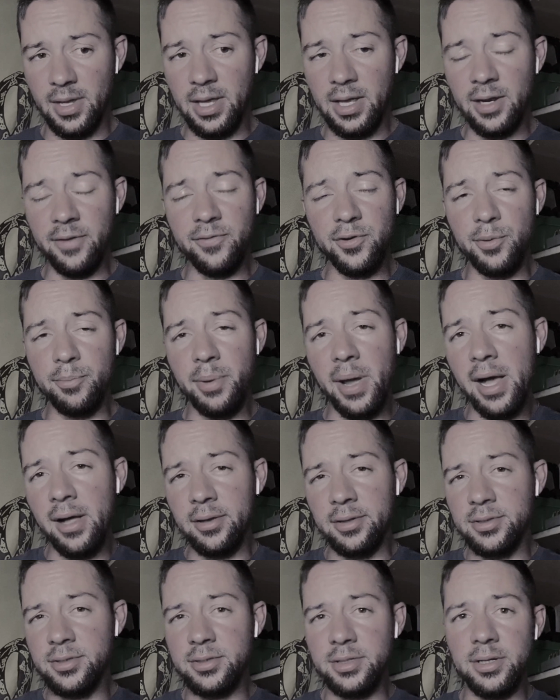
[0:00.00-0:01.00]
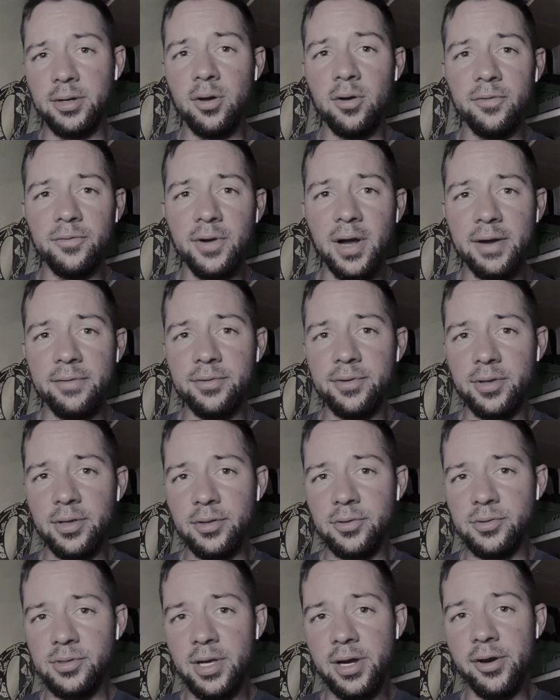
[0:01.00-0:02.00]
And if you're balanced in all 5 of
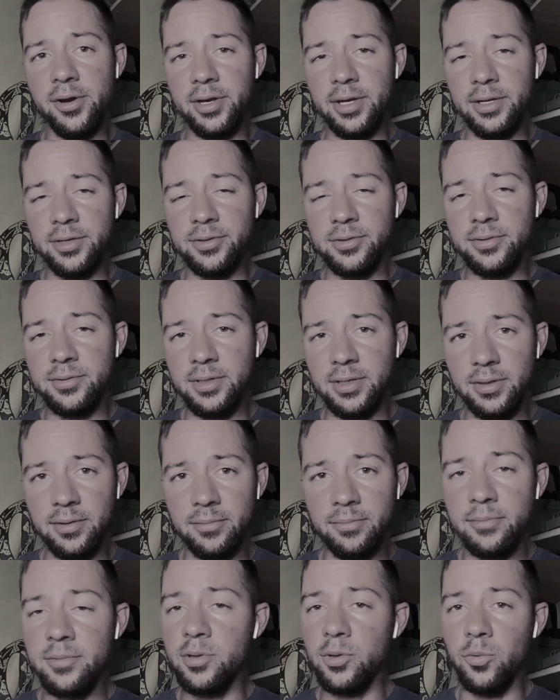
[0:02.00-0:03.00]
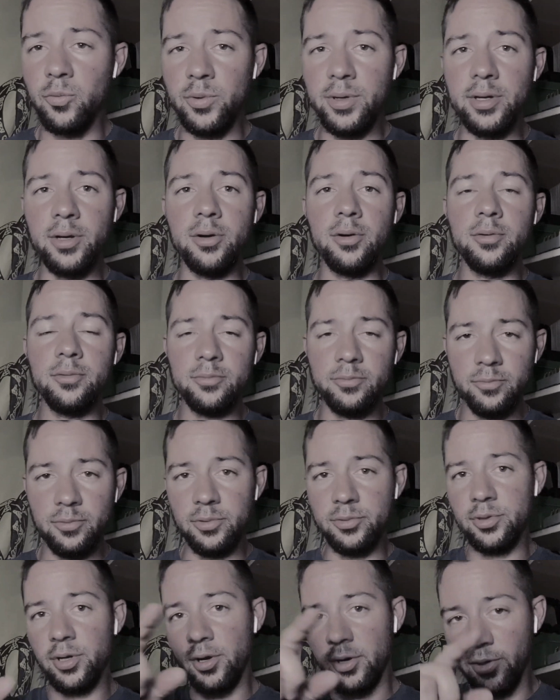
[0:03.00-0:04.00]
those areas, then the wheel
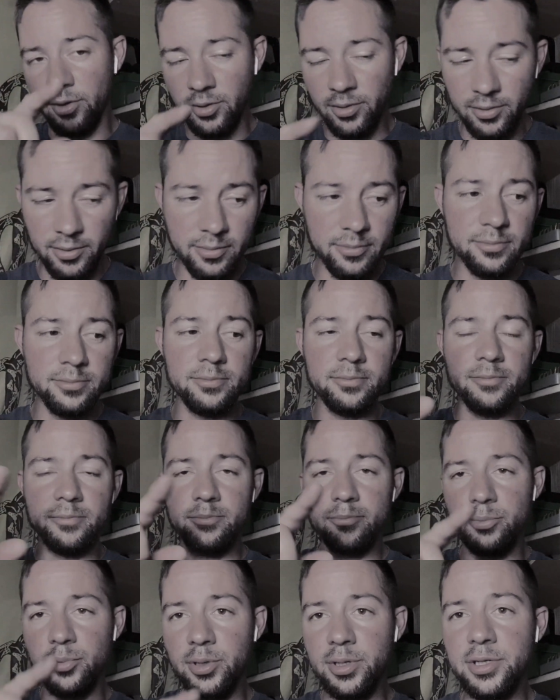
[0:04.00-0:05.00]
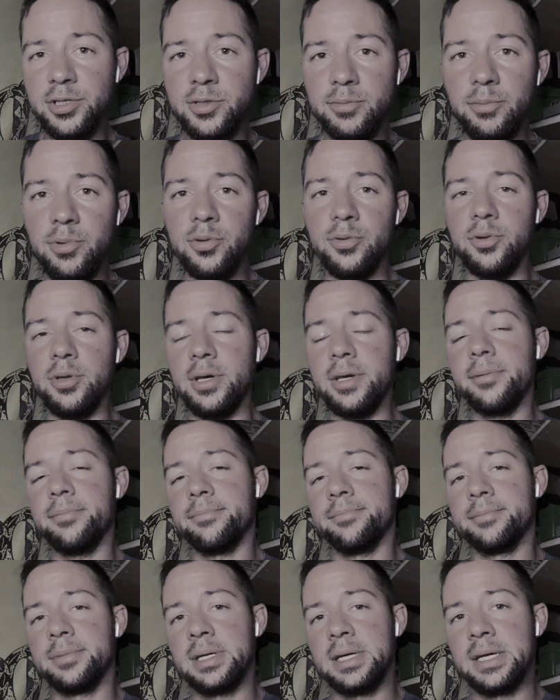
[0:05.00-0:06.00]
will turn pretty smoothly.
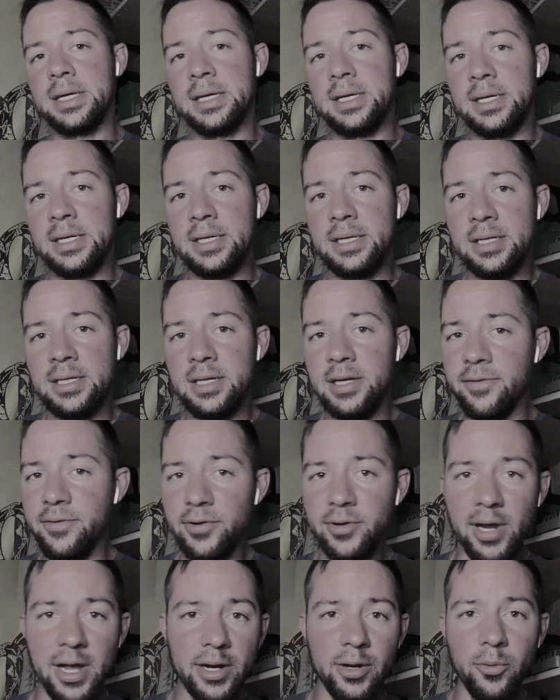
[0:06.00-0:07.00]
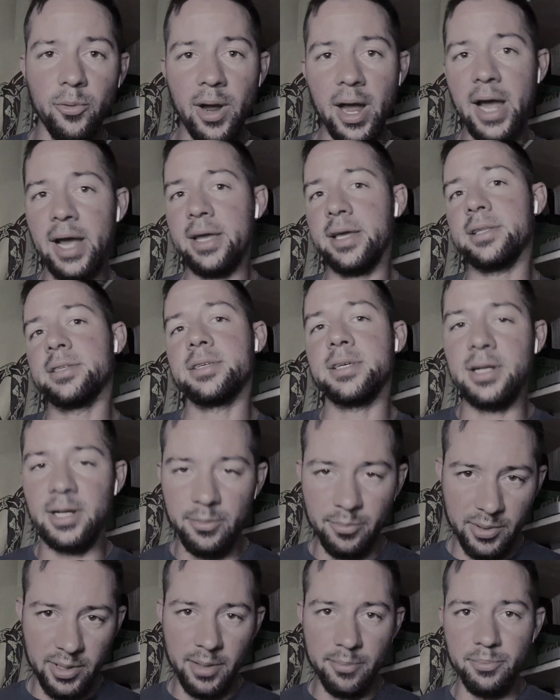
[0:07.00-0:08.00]
If you're out of whack, it's
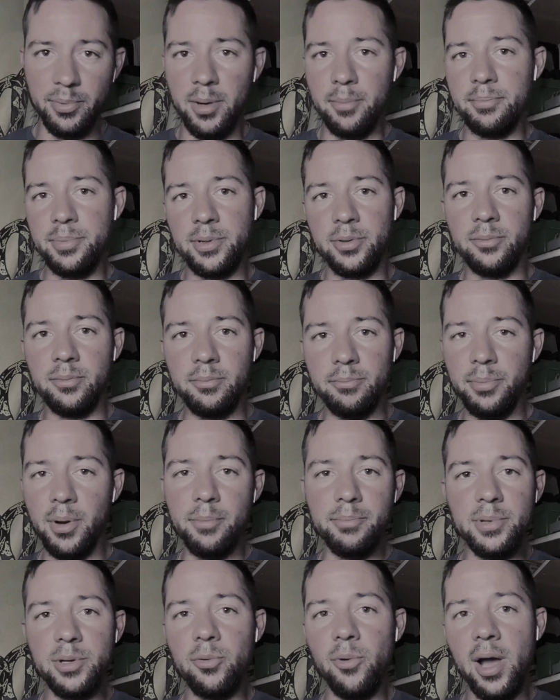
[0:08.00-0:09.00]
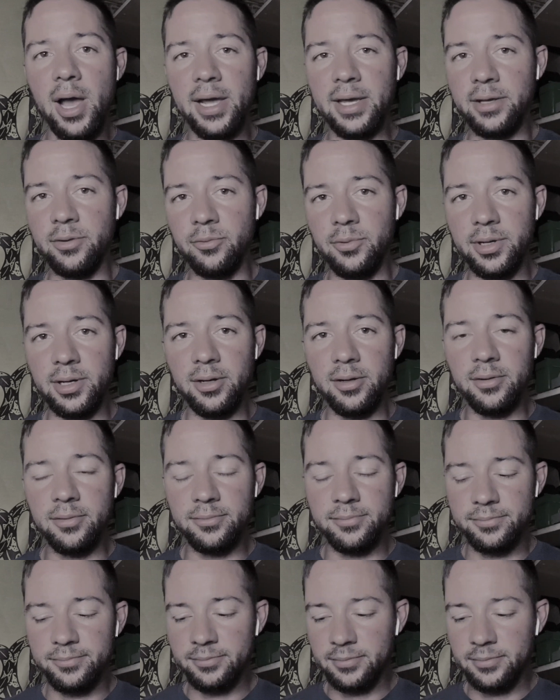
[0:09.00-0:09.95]
going to be a bumpy wagon wheel.